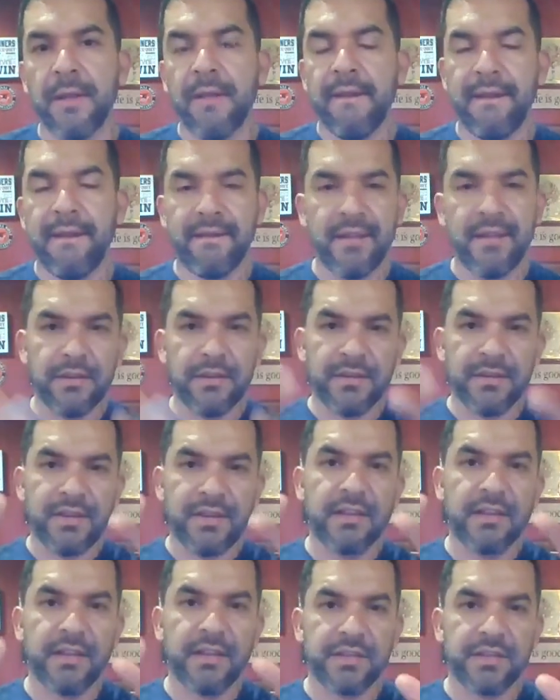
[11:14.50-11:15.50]
And now you
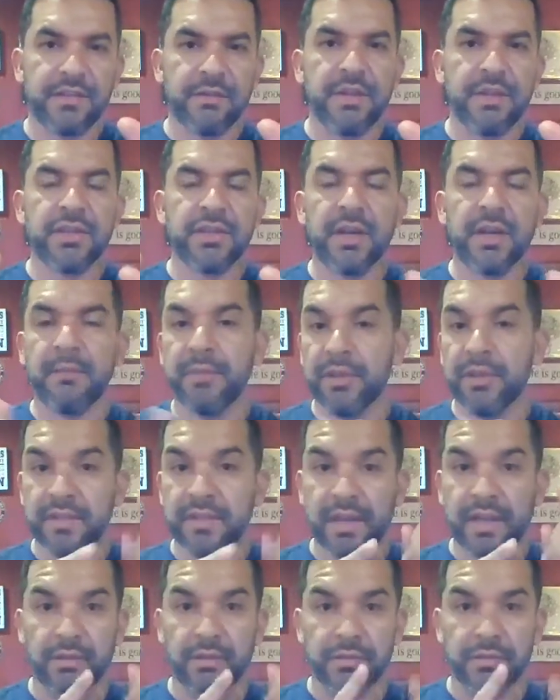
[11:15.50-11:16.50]
take that screenshot, but you
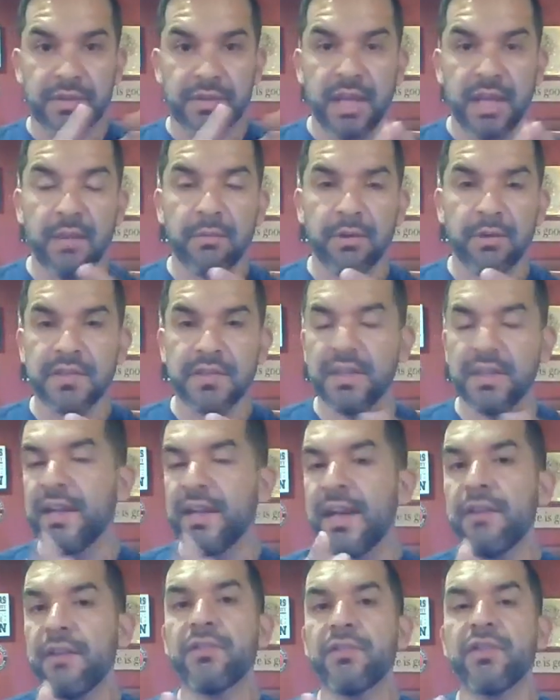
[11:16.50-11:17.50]
take those keywords and
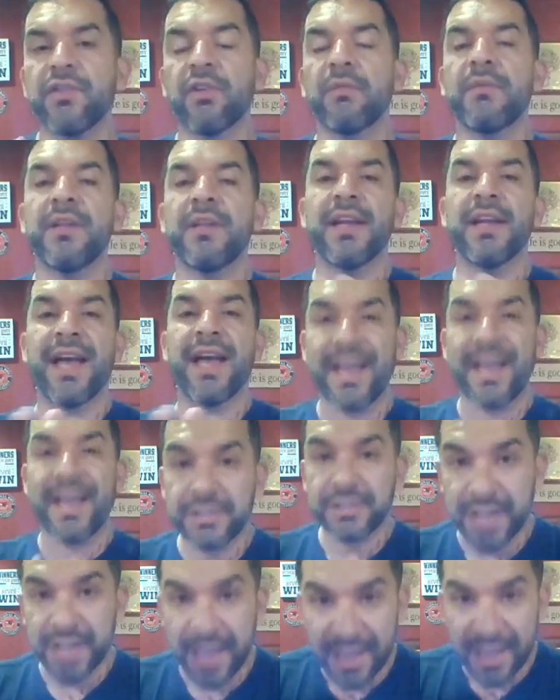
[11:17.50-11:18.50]
now you turn them into
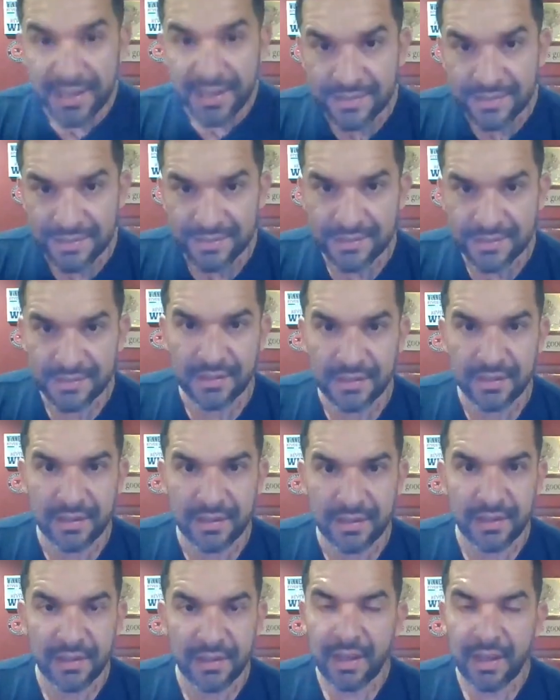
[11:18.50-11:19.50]
hashtags
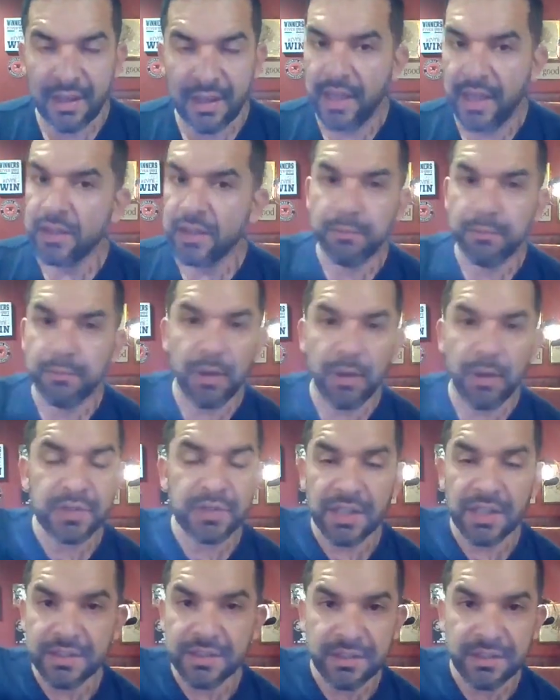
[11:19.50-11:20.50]
and you post
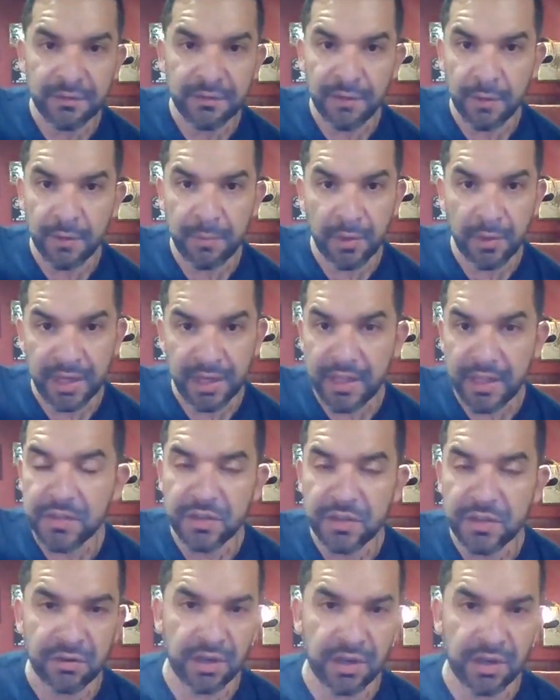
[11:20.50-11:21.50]
that stuff up on
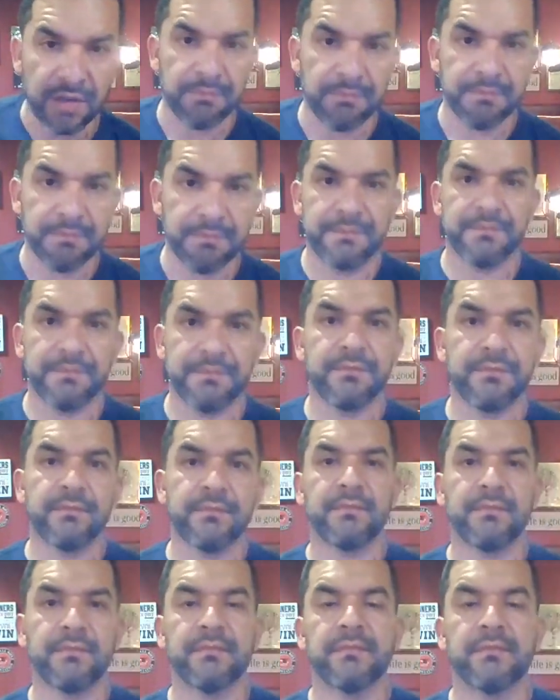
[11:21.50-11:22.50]
Instagram.
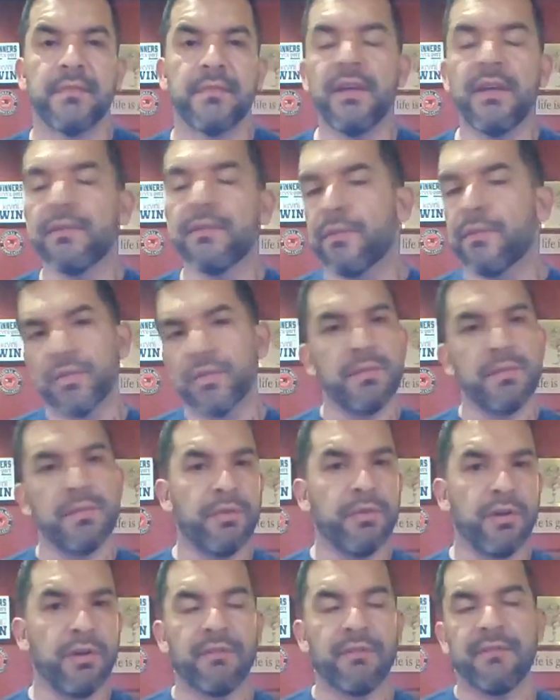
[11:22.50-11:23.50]
And of course you
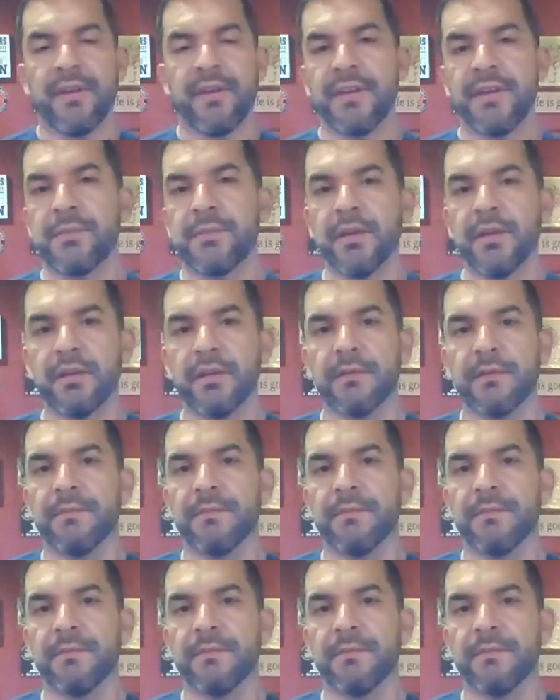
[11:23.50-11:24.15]
put it on Facebook